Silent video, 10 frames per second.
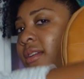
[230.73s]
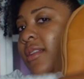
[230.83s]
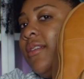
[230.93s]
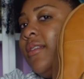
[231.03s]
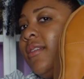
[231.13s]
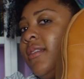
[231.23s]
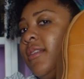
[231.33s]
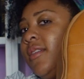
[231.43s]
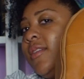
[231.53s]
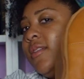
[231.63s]

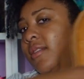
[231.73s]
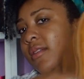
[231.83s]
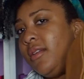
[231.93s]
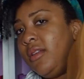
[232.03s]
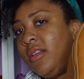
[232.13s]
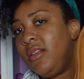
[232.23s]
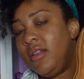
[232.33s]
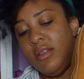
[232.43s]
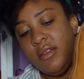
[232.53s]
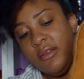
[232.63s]

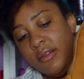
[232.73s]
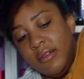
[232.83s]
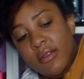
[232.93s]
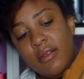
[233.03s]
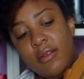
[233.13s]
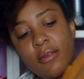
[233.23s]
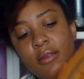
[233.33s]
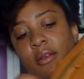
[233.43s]
(silence)